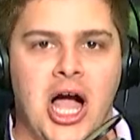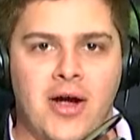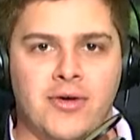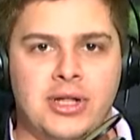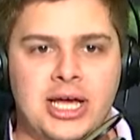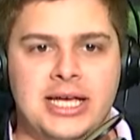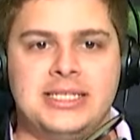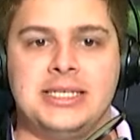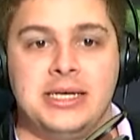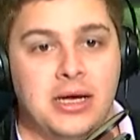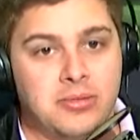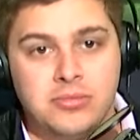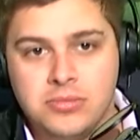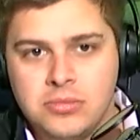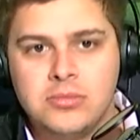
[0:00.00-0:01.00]
Kyren Lacy?
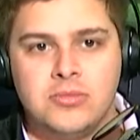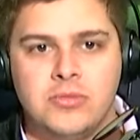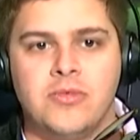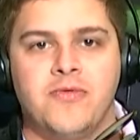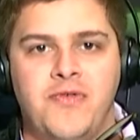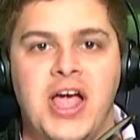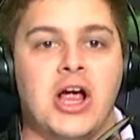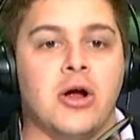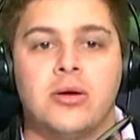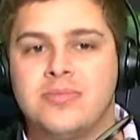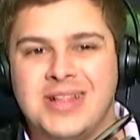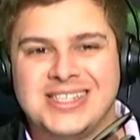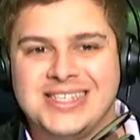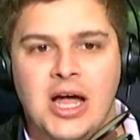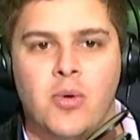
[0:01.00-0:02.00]
And fair,
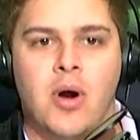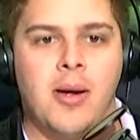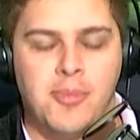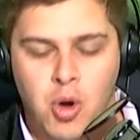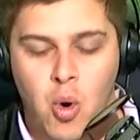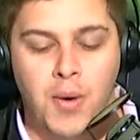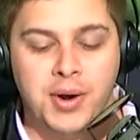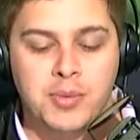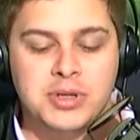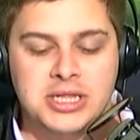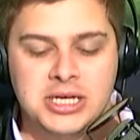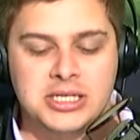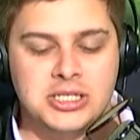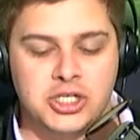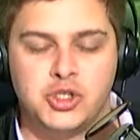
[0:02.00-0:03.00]
that's not where I'm going with
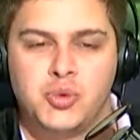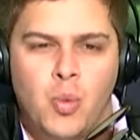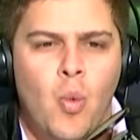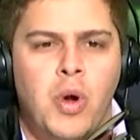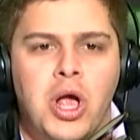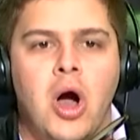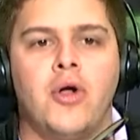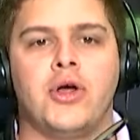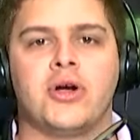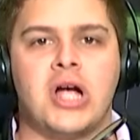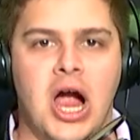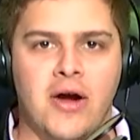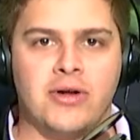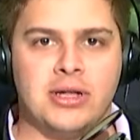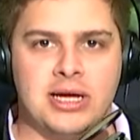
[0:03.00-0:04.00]
this because we all know
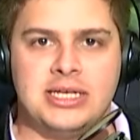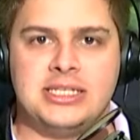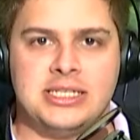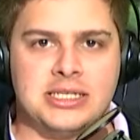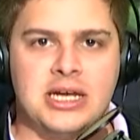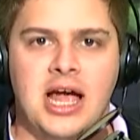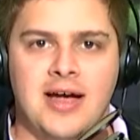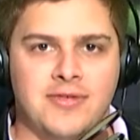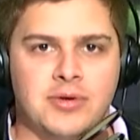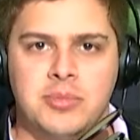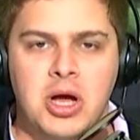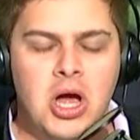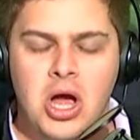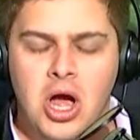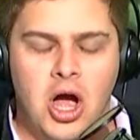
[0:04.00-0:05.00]
Kyren Lacy's going to have a,
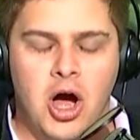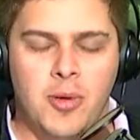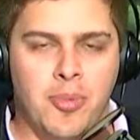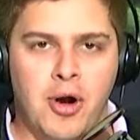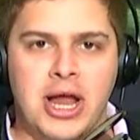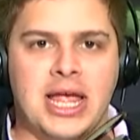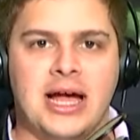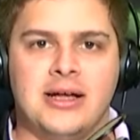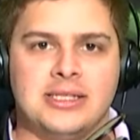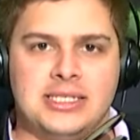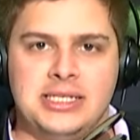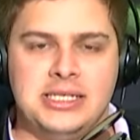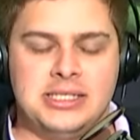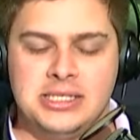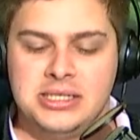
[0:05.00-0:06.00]
a breakout
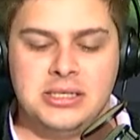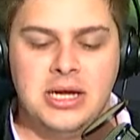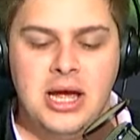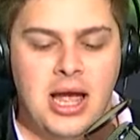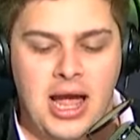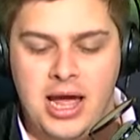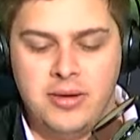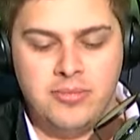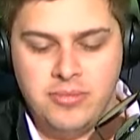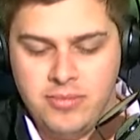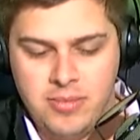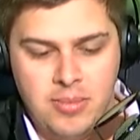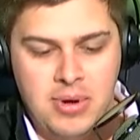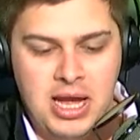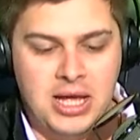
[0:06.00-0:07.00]
season. And
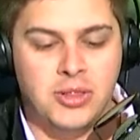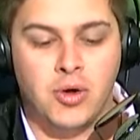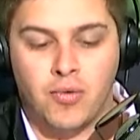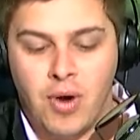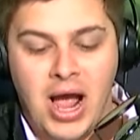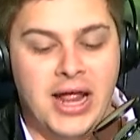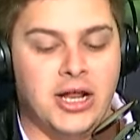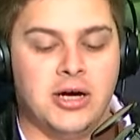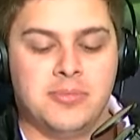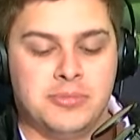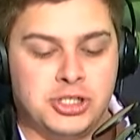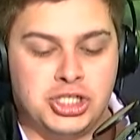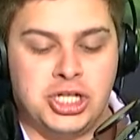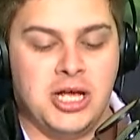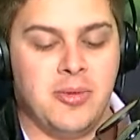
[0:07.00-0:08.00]
in the write
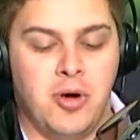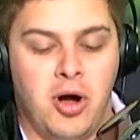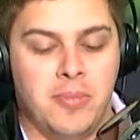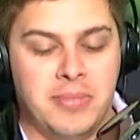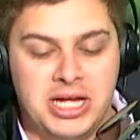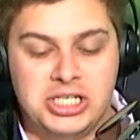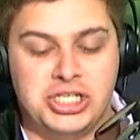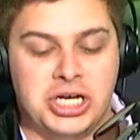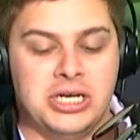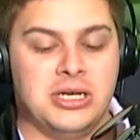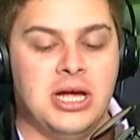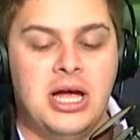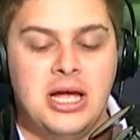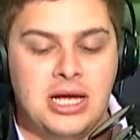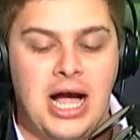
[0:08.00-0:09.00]
up, Schlabach
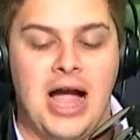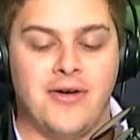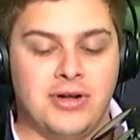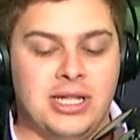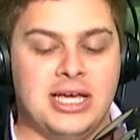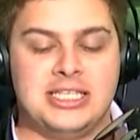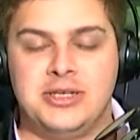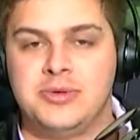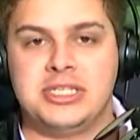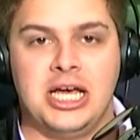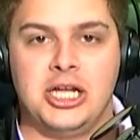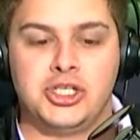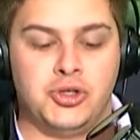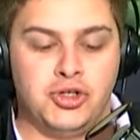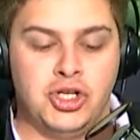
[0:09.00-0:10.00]
mentioned Kyren Lacy was
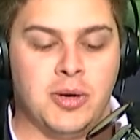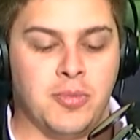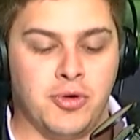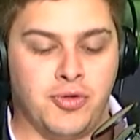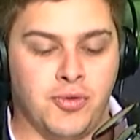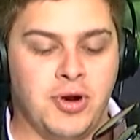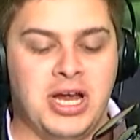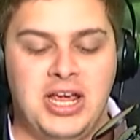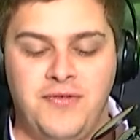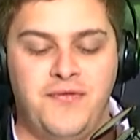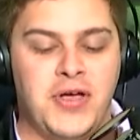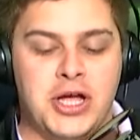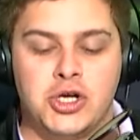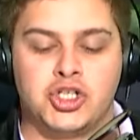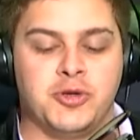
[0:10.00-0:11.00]
LSU's number three. He
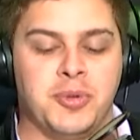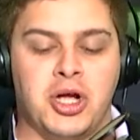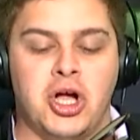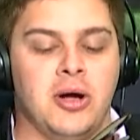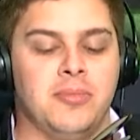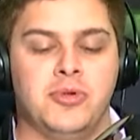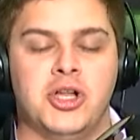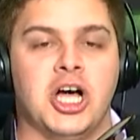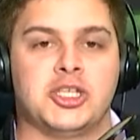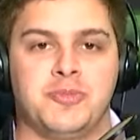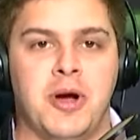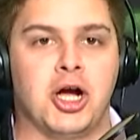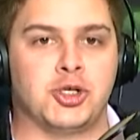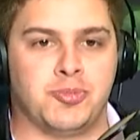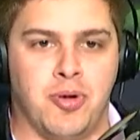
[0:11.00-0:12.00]
figures to become
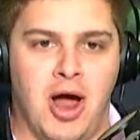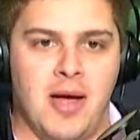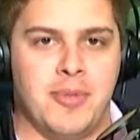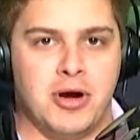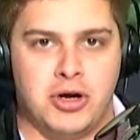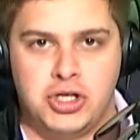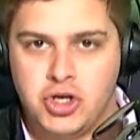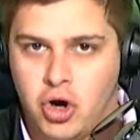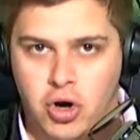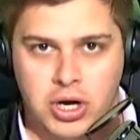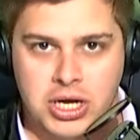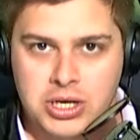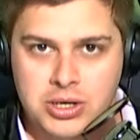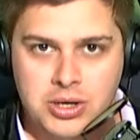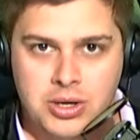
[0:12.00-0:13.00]
Nussmeier's primary
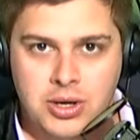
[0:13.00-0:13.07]
target.